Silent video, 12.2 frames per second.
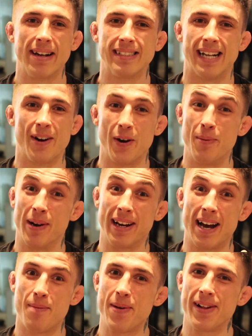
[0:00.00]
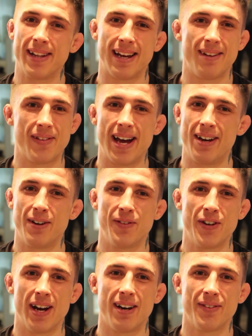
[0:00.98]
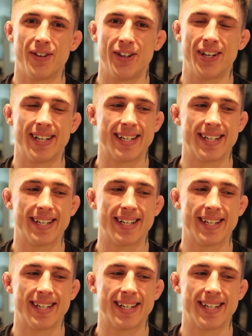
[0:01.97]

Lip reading: I'm going to bring out Bill and have that interview after.